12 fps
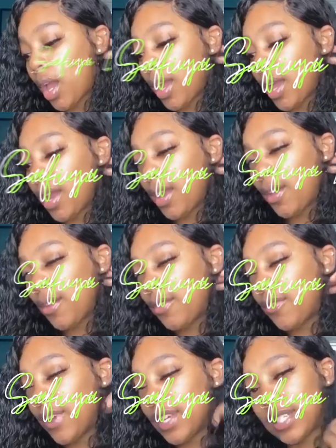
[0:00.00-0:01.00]
my mind
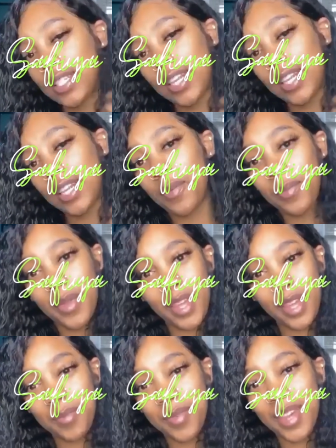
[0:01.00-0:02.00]
different. You better
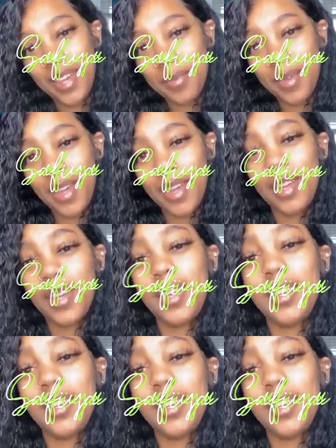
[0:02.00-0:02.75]
pay attention. It's